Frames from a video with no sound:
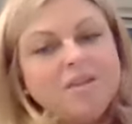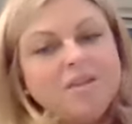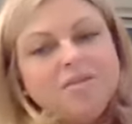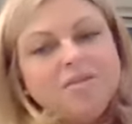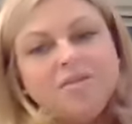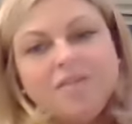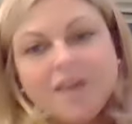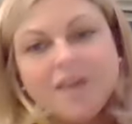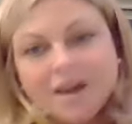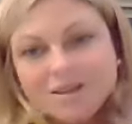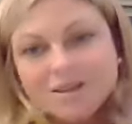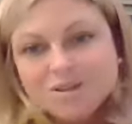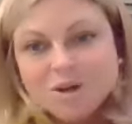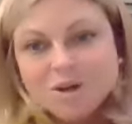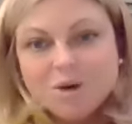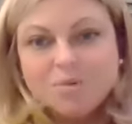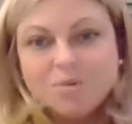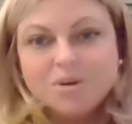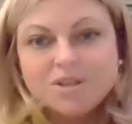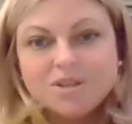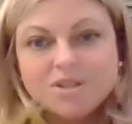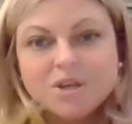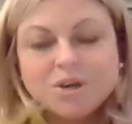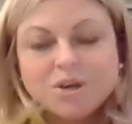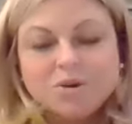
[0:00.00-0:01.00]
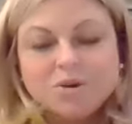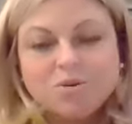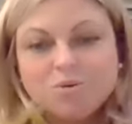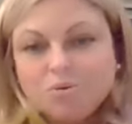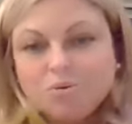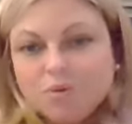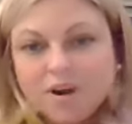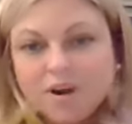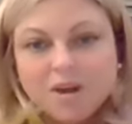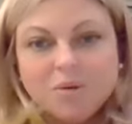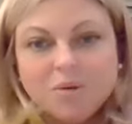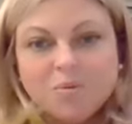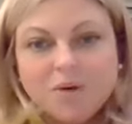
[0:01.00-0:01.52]
that's always a
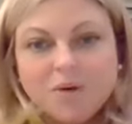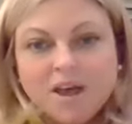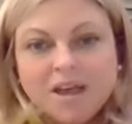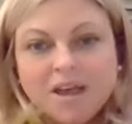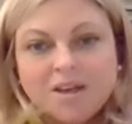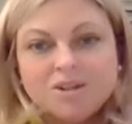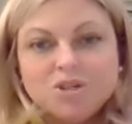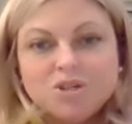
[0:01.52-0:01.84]
great way